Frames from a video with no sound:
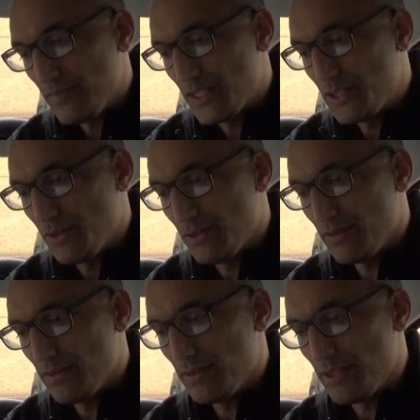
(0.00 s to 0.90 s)
do
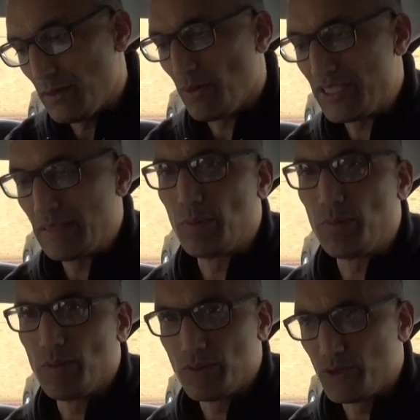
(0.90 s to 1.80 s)
they want simple
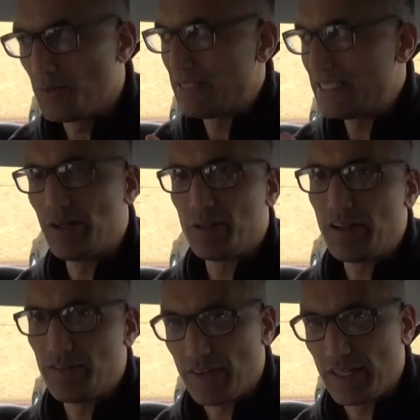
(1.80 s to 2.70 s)
prompts, or do you want me to tell you
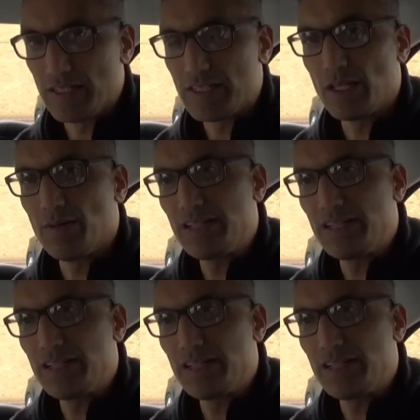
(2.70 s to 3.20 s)
everything? So